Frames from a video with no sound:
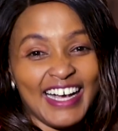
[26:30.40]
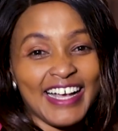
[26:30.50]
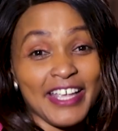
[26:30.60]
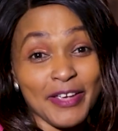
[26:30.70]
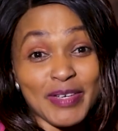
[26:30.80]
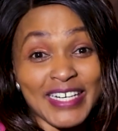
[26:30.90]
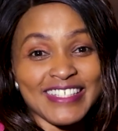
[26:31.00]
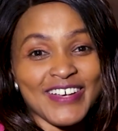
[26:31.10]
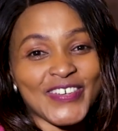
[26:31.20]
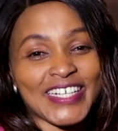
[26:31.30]
I came in as
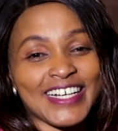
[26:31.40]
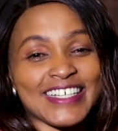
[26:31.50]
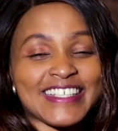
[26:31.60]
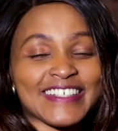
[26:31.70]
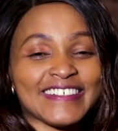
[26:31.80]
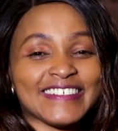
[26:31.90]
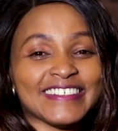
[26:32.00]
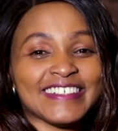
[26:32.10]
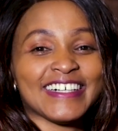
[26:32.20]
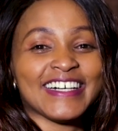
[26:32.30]
a winner, so
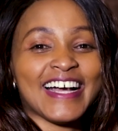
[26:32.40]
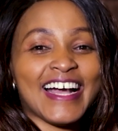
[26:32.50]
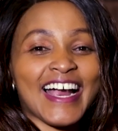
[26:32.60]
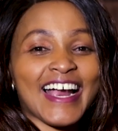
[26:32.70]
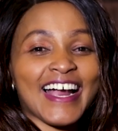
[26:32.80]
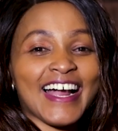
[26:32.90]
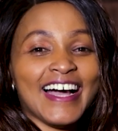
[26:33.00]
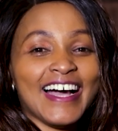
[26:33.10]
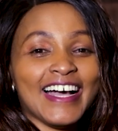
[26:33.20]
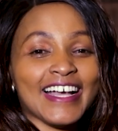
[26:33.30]

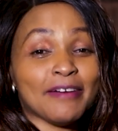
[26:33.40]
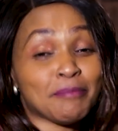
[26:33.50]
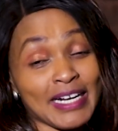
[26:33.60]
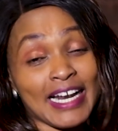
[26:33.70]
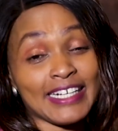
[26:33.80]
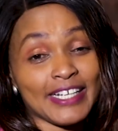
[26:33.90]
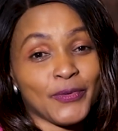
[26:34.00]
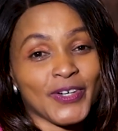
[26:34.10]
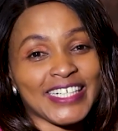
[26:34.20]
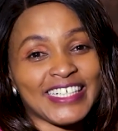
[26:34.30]
I am glad I
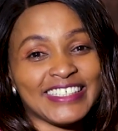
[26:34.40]
won.